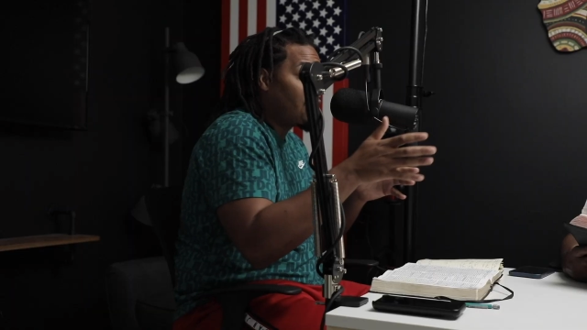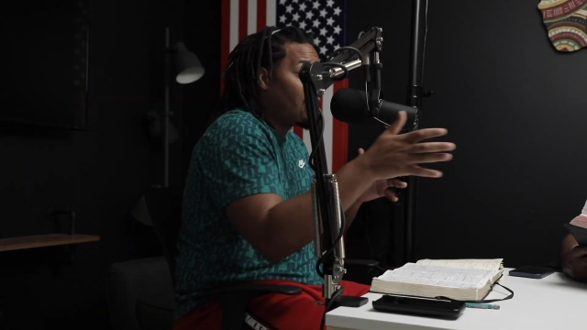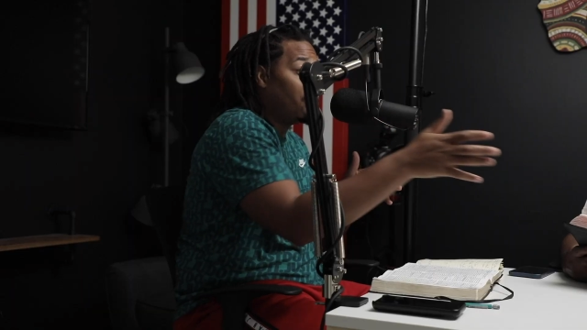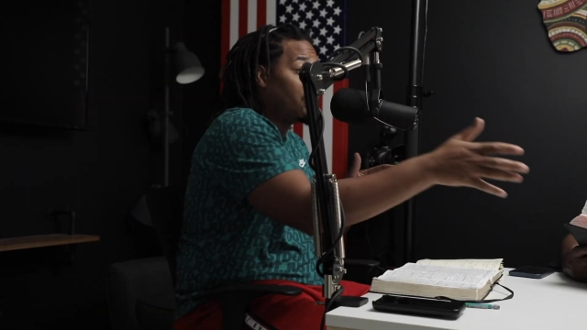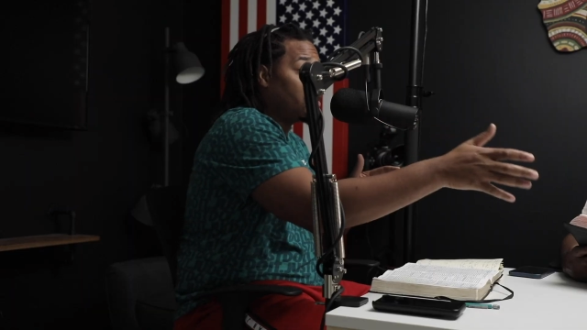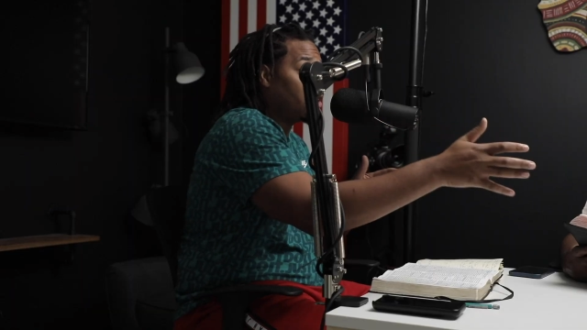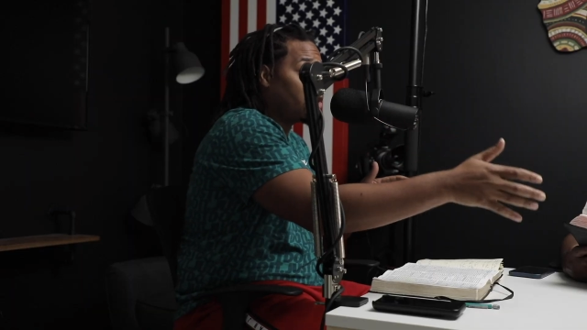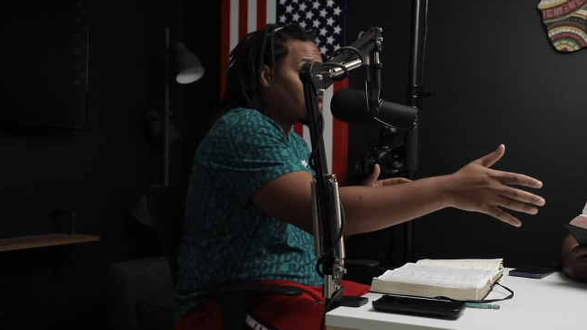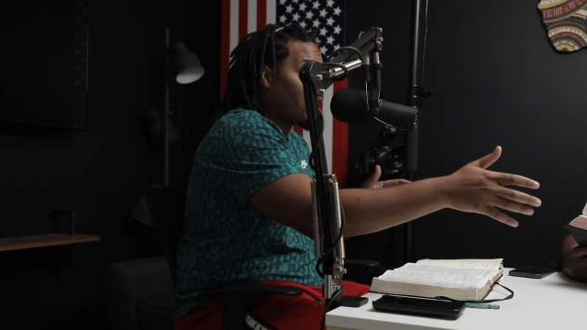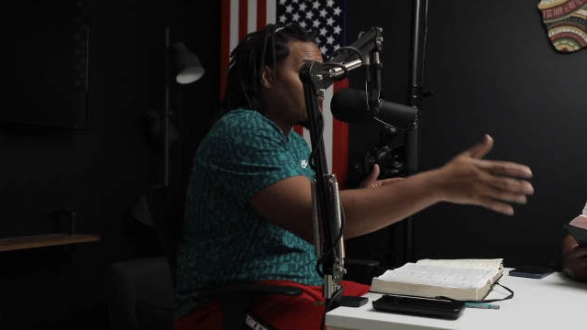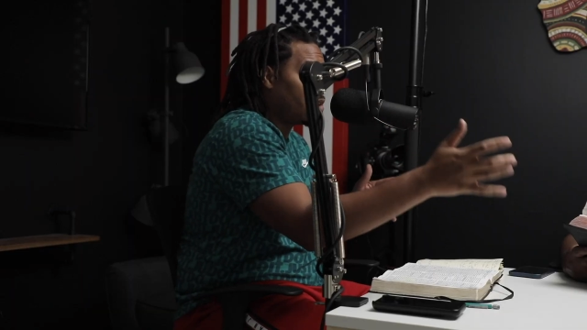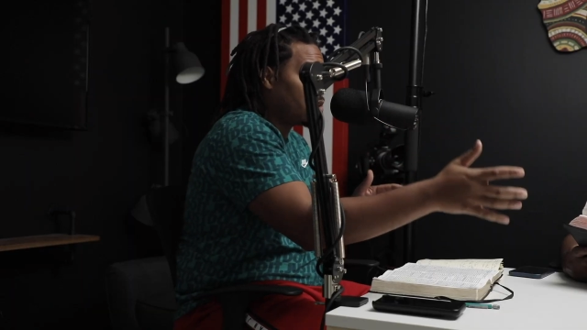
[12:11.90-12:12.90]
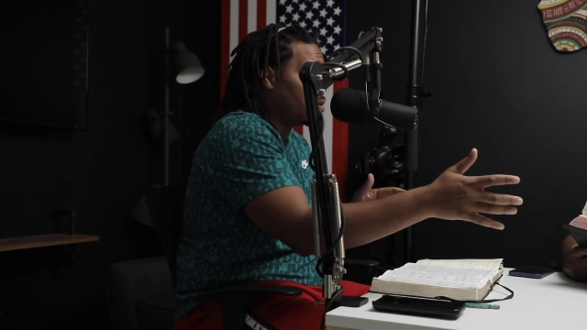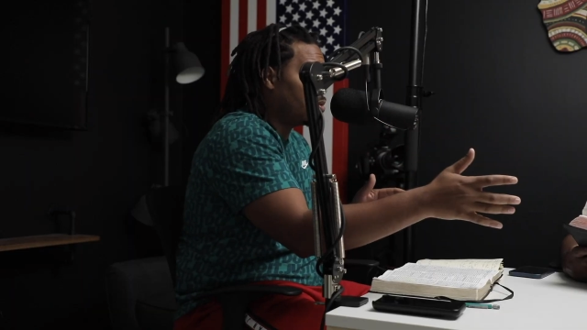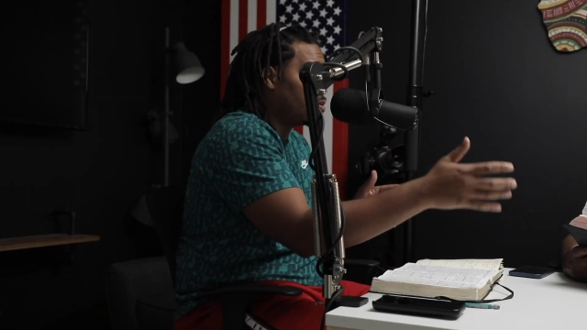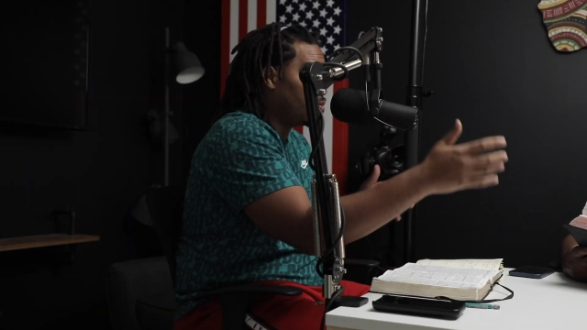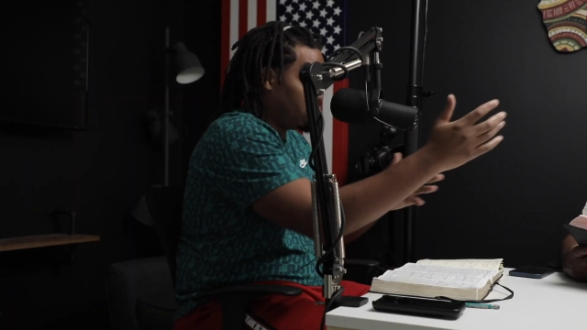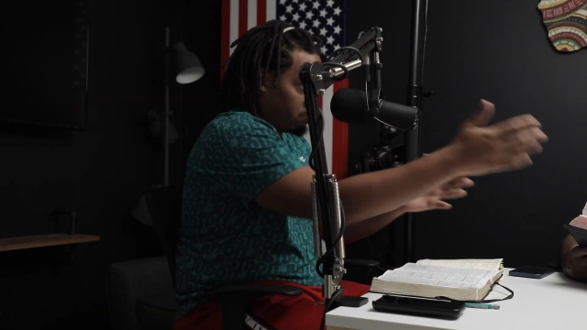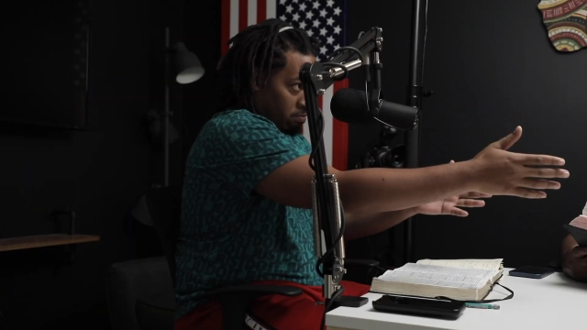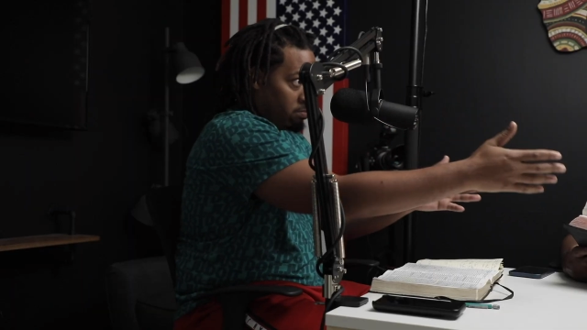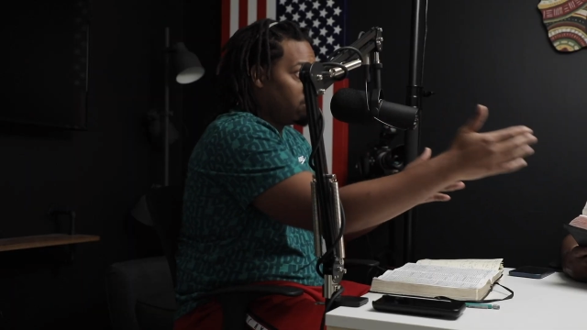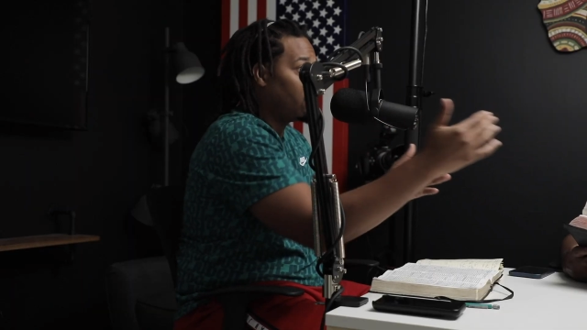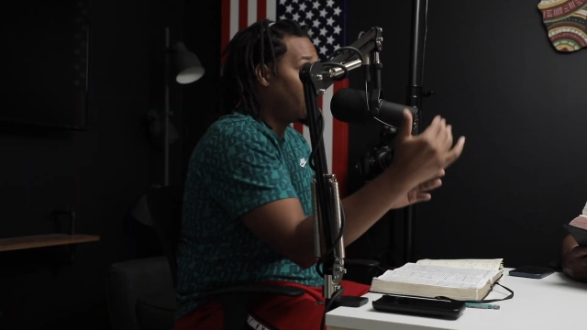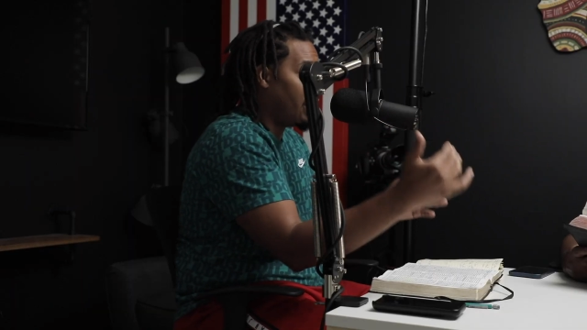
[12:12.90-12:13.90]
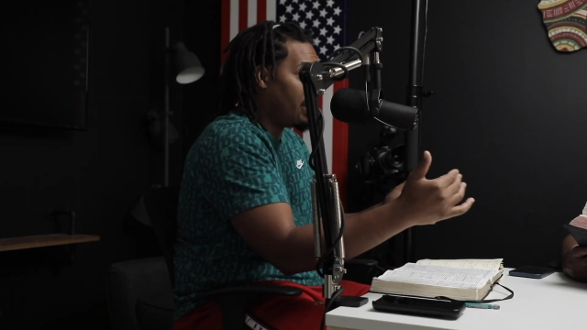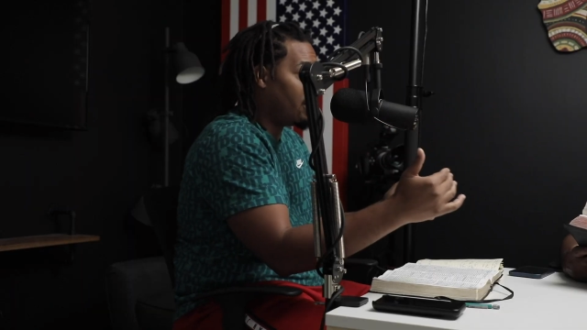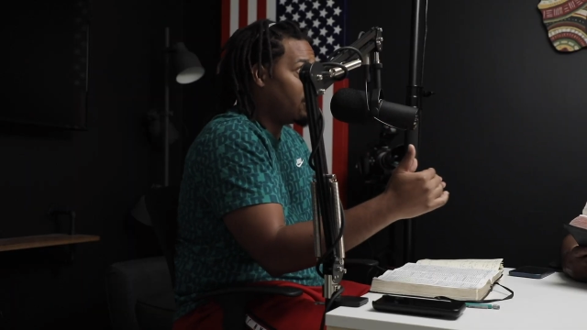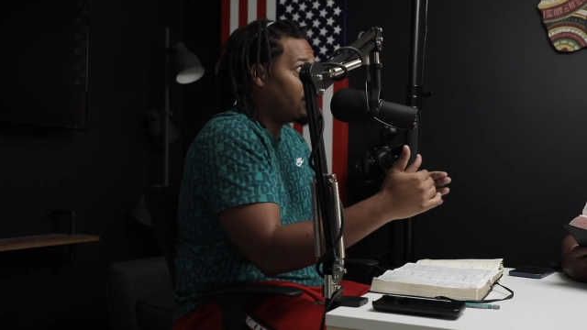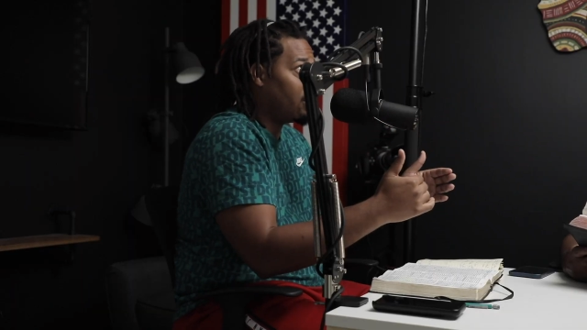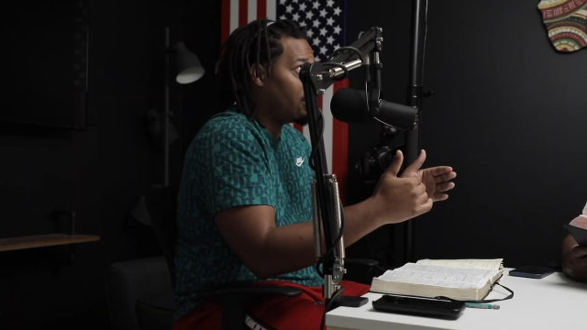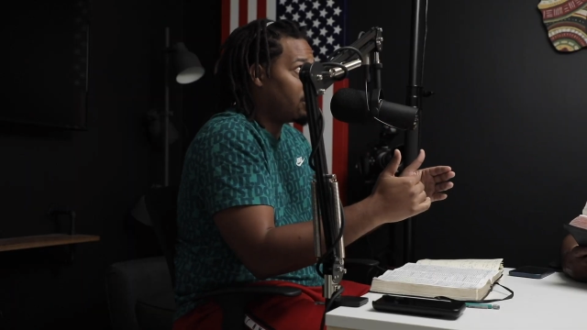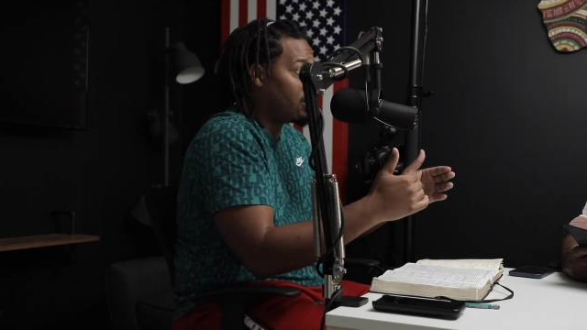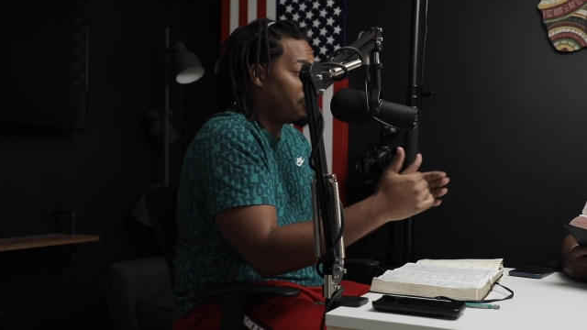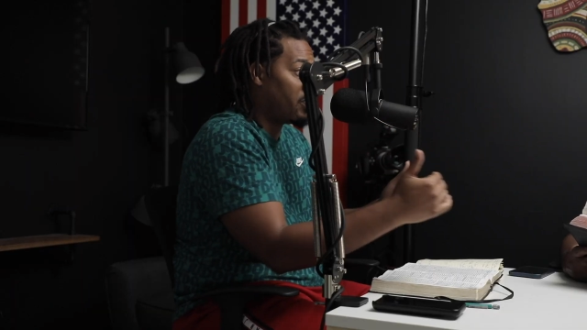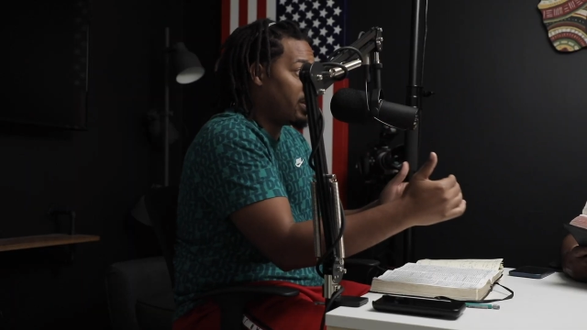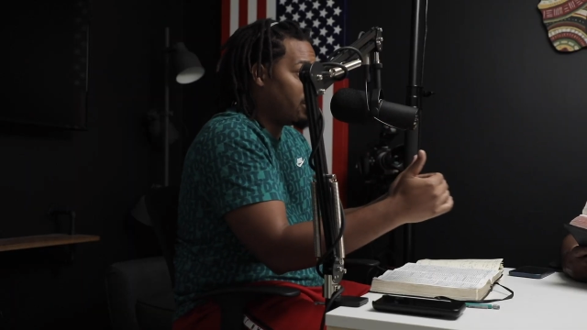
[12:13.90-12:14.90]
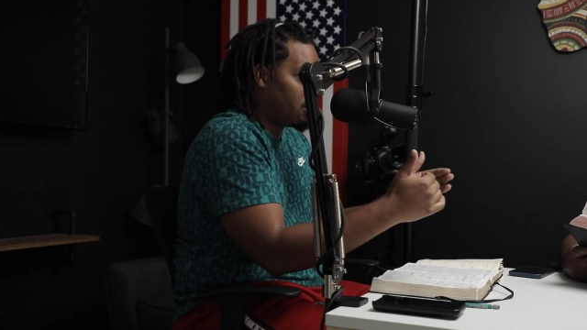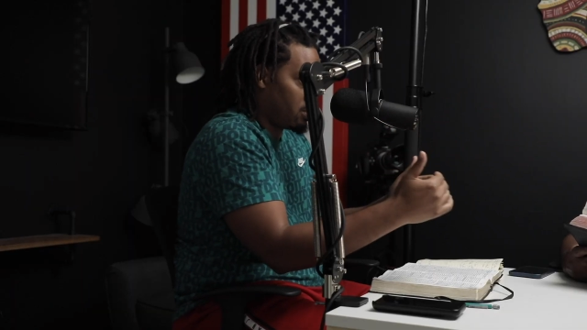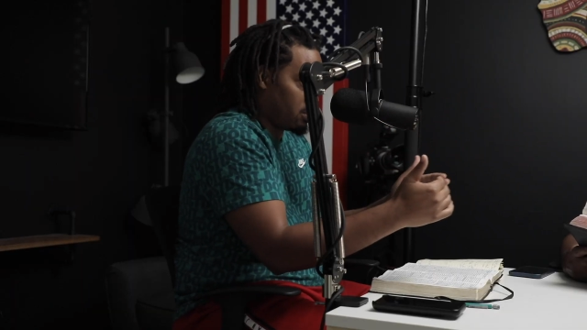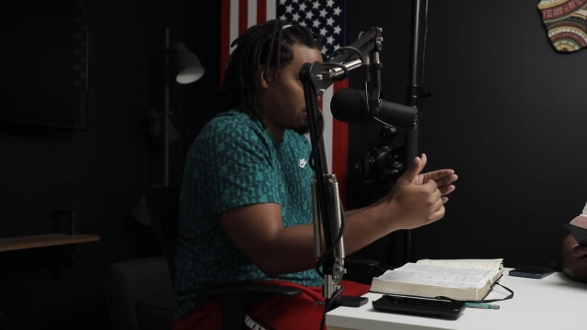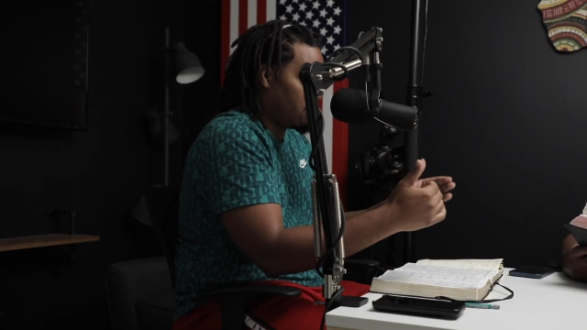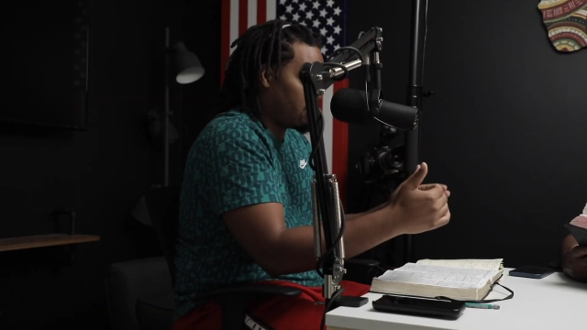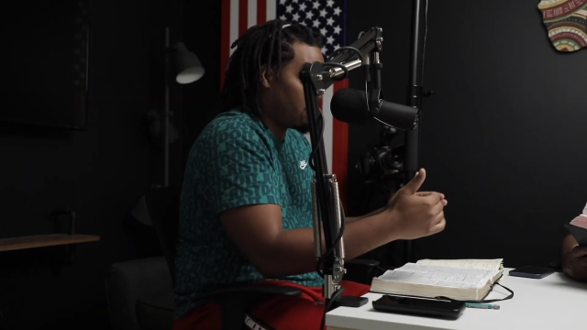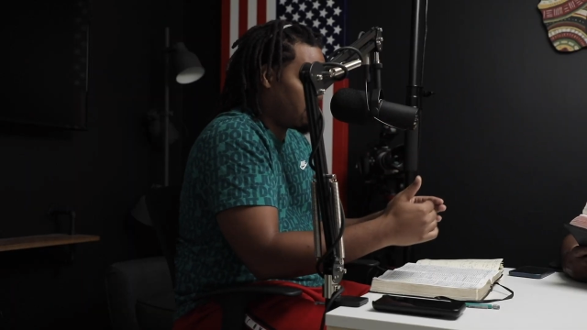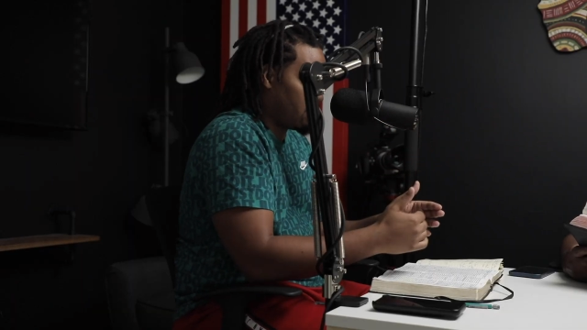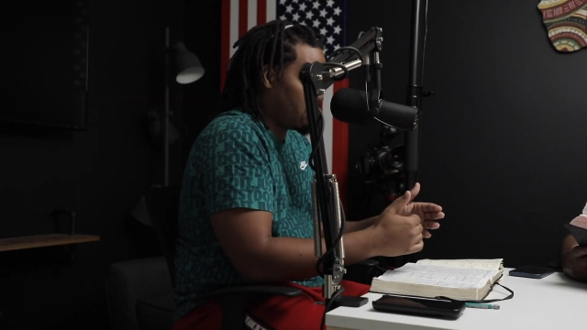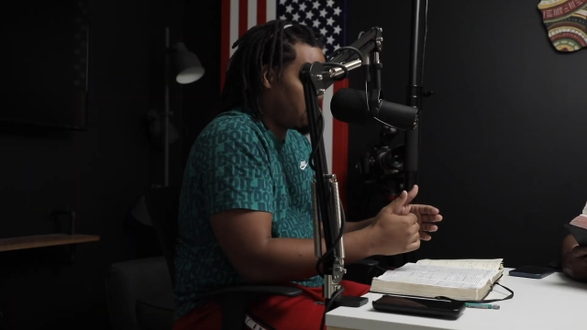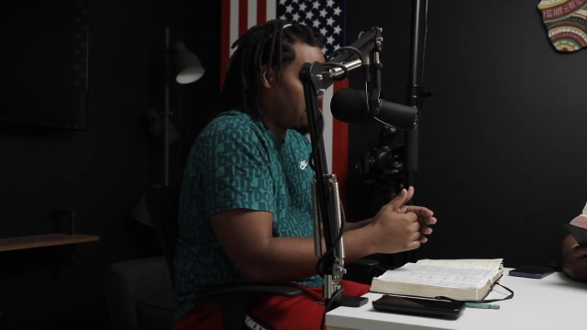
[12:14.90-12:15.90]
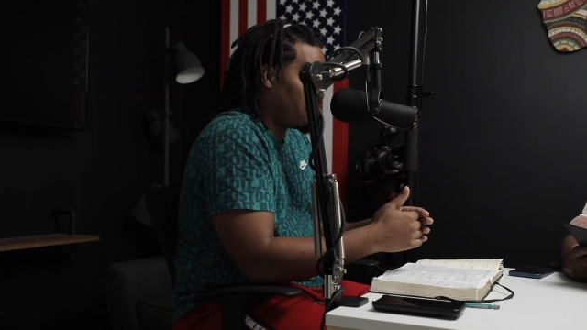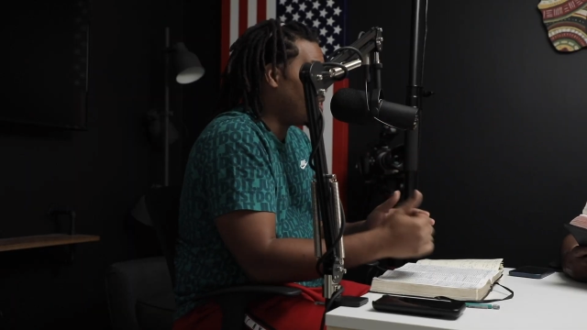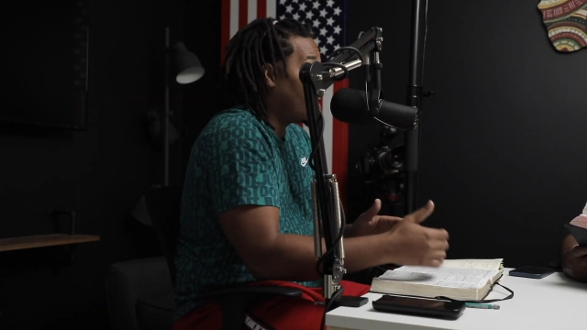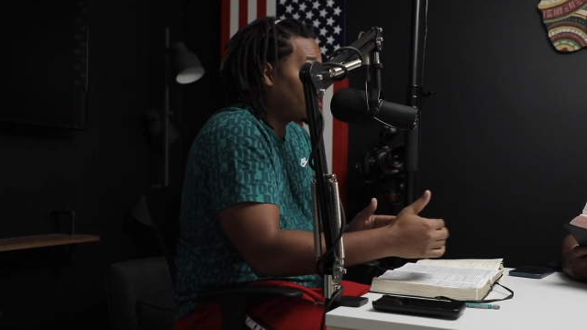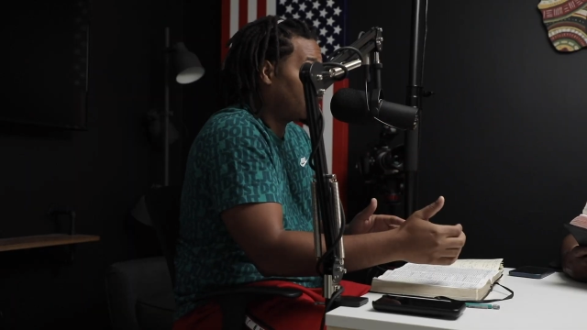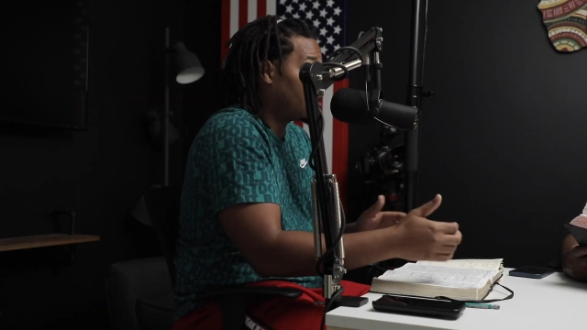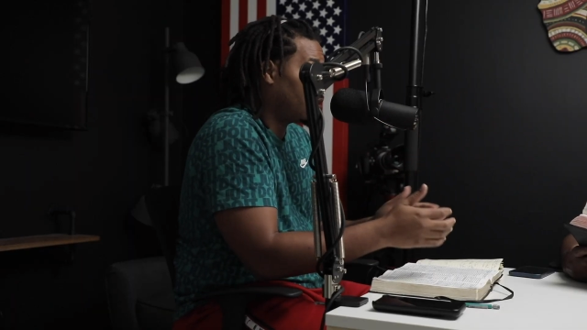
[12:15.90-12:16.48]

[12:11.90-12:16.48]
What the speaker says: coming to try to get to finesse.